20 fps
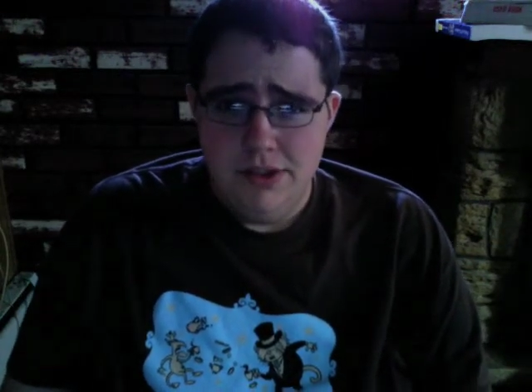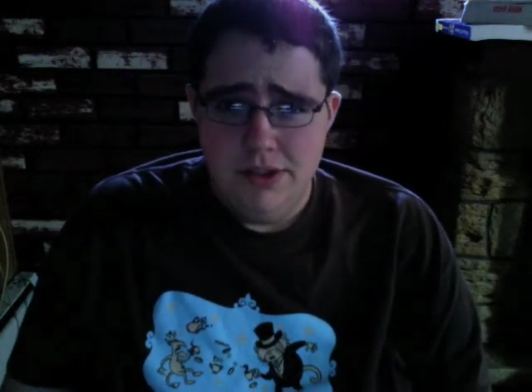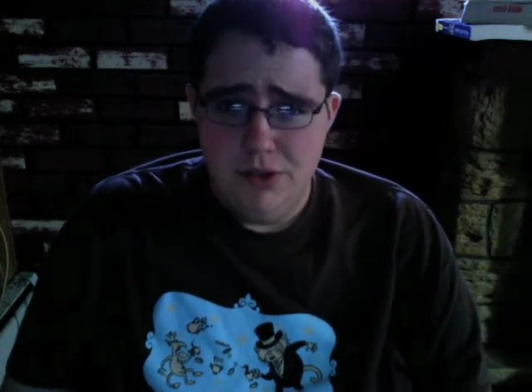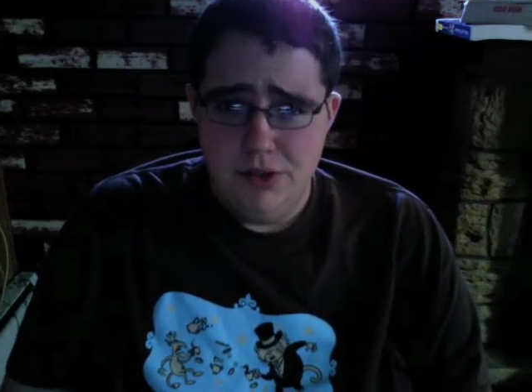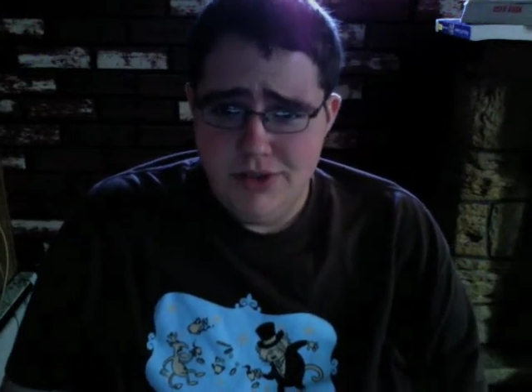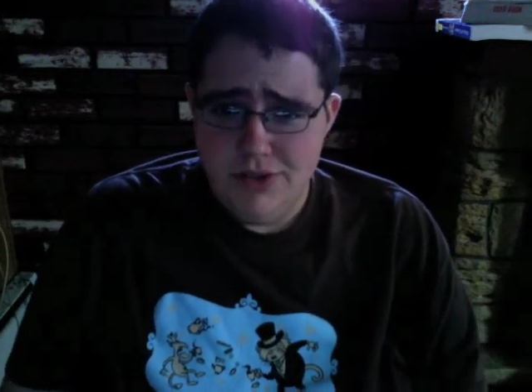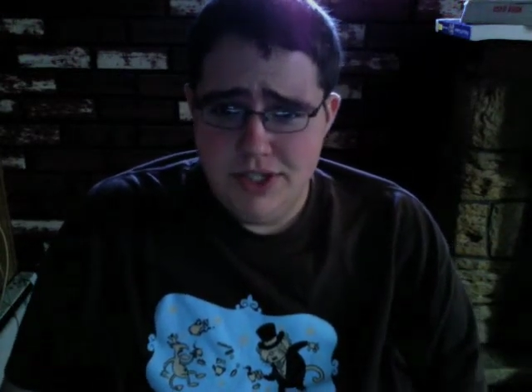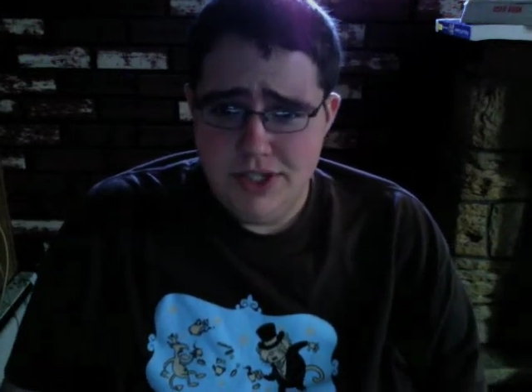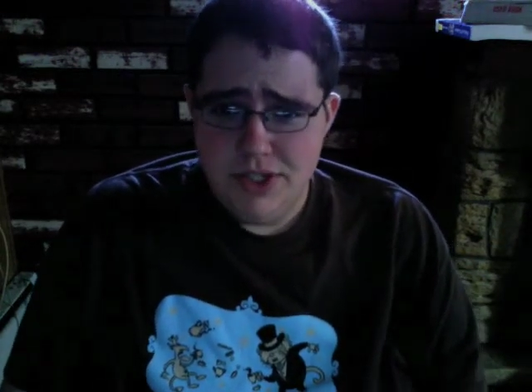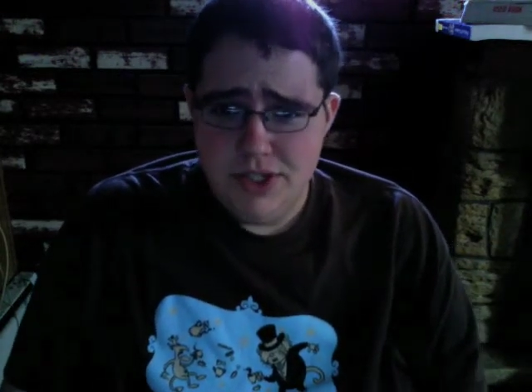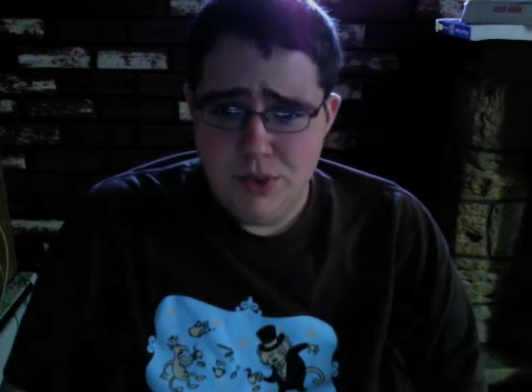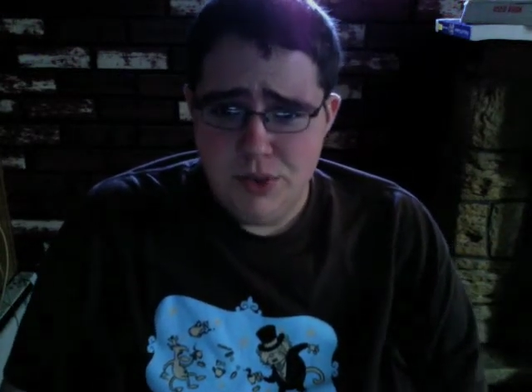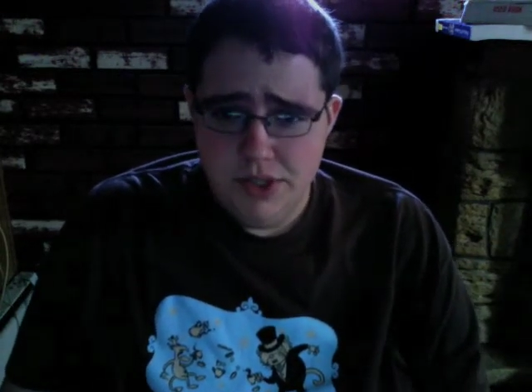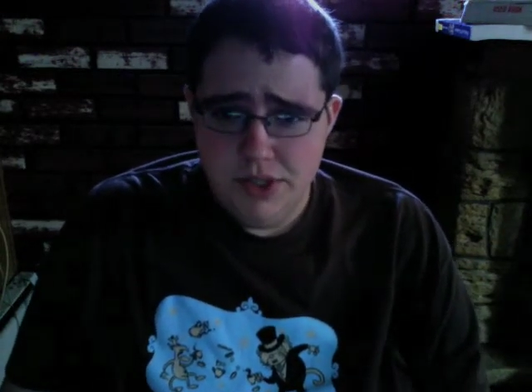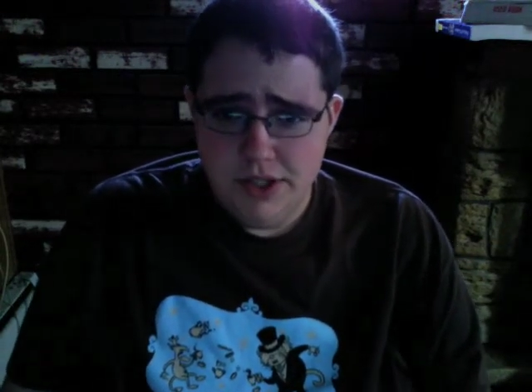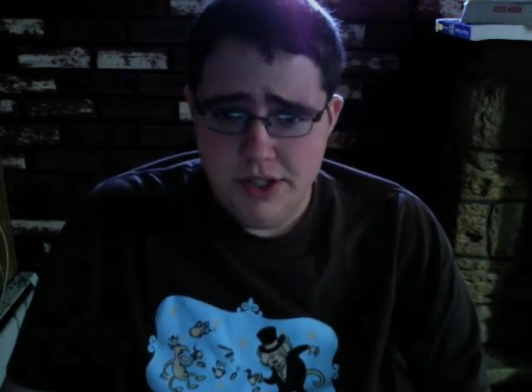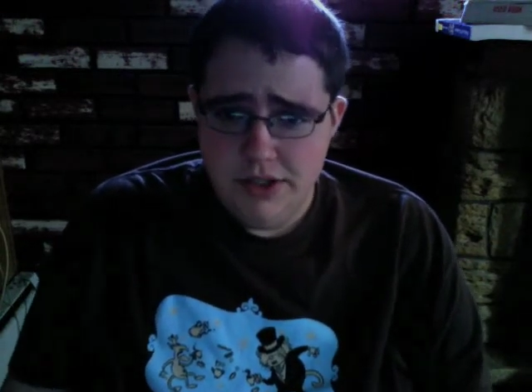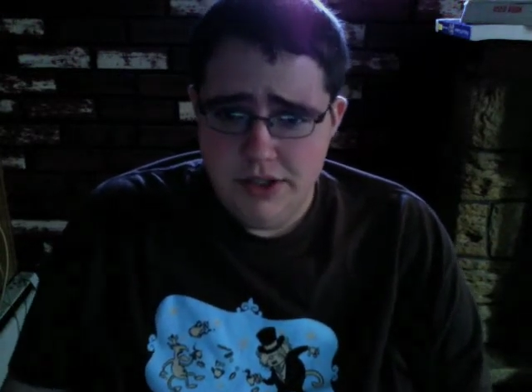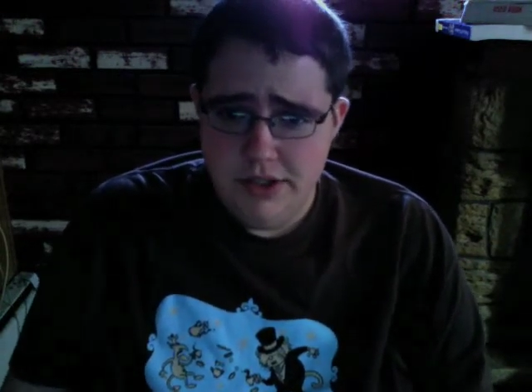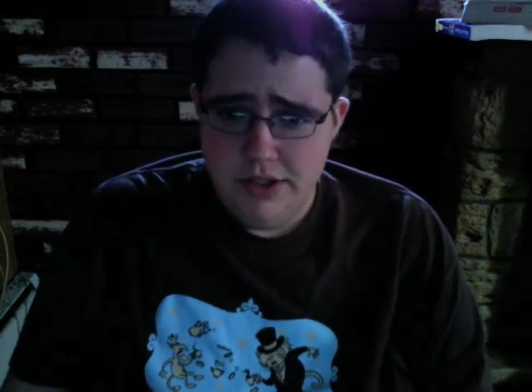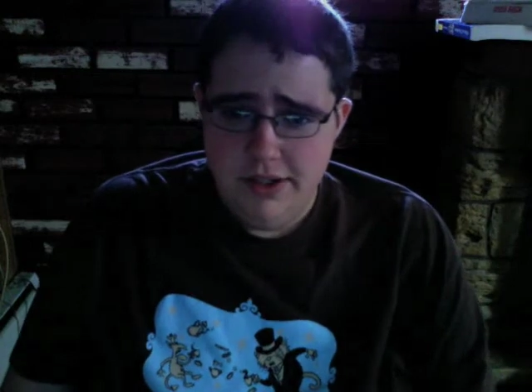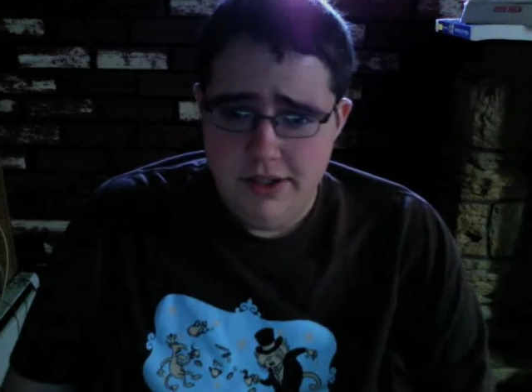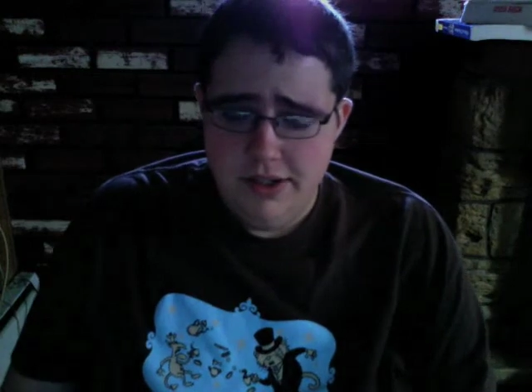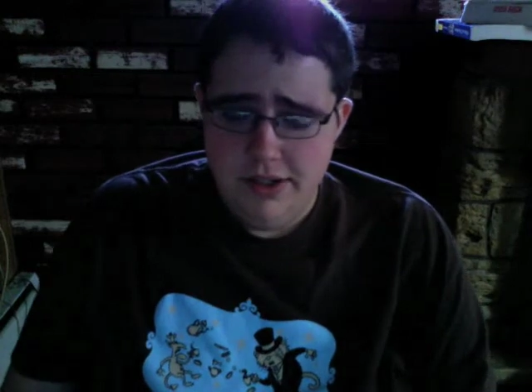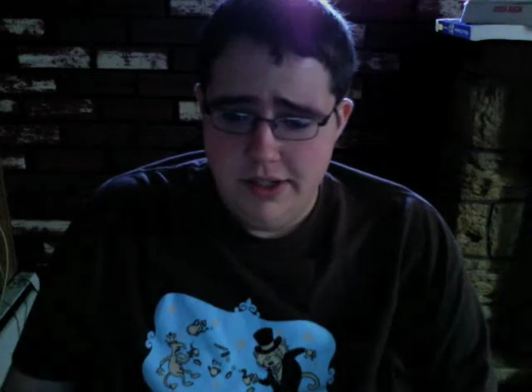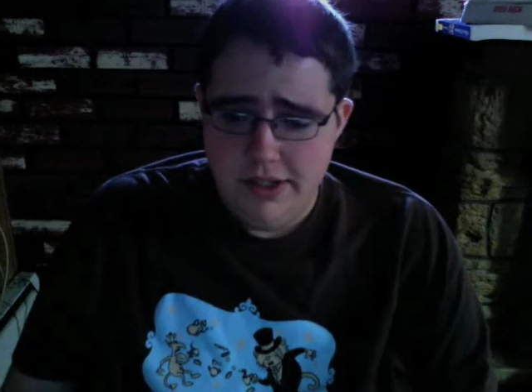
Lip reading: graphics are really good,